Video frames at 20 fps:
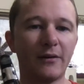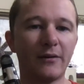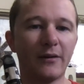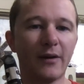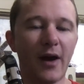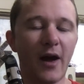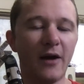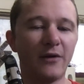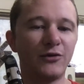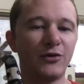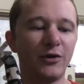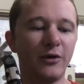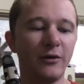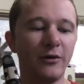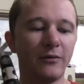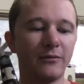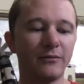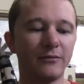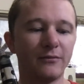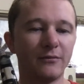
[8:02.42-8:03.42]
How'd you do?
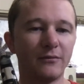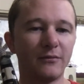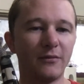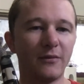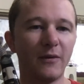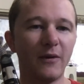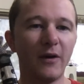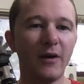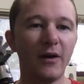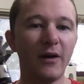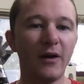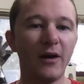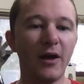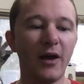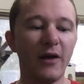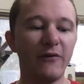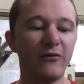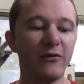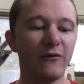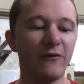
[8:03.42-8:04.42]

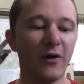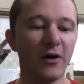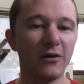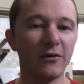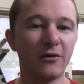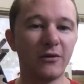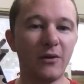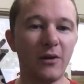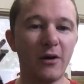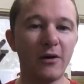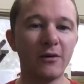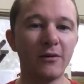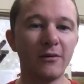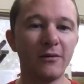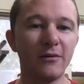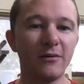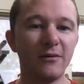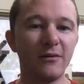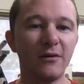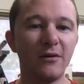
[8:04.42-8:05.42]
If you followed along,
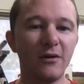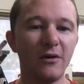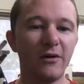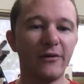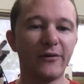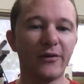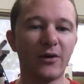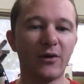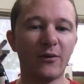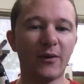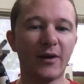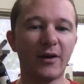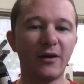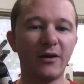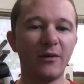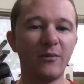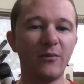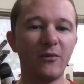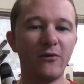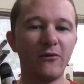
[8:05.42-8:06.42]
you're ready to
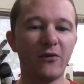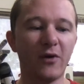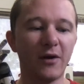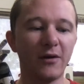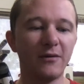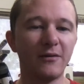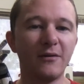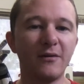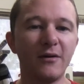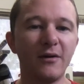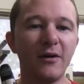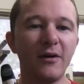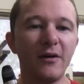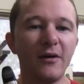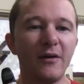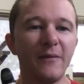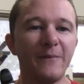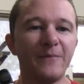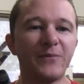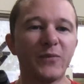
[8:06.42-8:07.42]
move on.
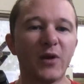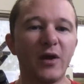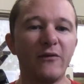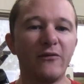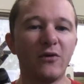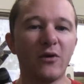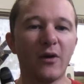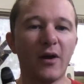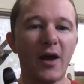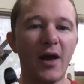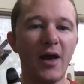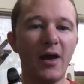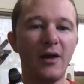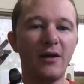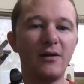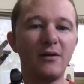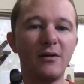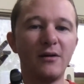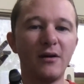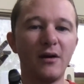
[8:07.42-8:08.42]
If you're ahead,
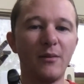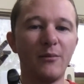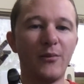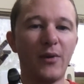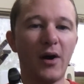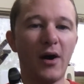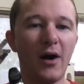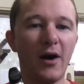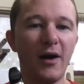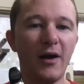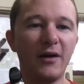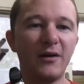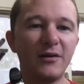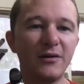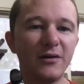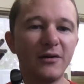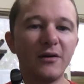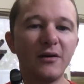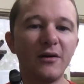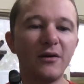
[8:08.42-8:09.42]
behind,
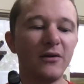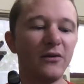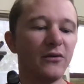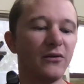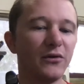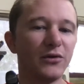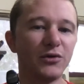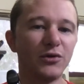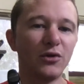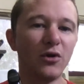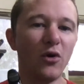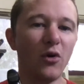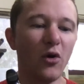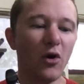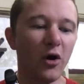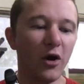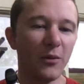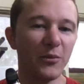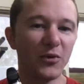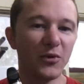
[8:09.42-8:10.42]
there's no
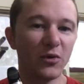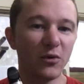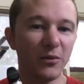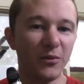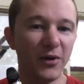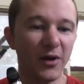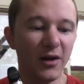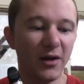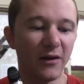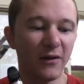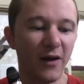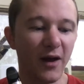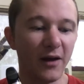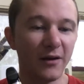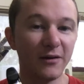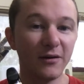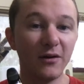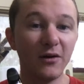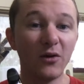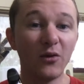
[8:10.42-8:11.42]
harm in repeating that.
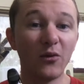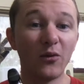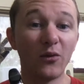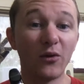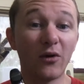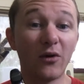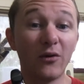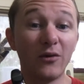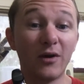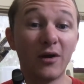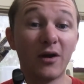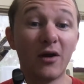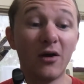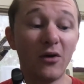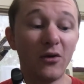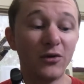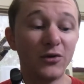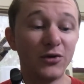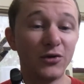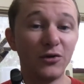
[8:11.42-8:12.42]
We're going to go
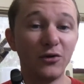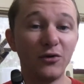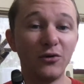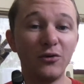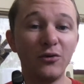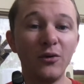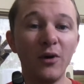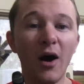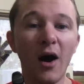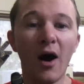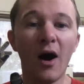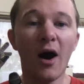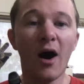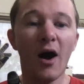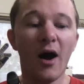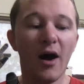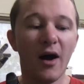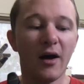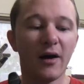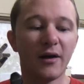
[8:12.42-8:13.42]
to
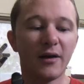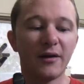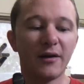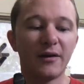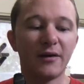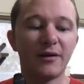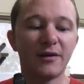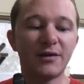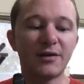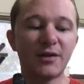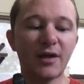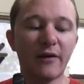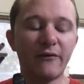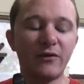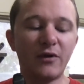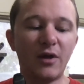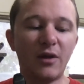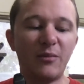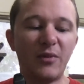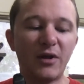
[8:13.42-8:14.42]

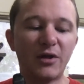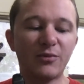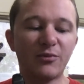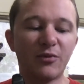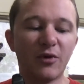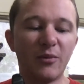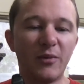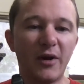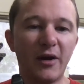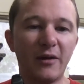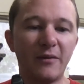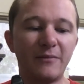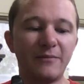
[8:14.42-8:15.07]
70 beats per minute.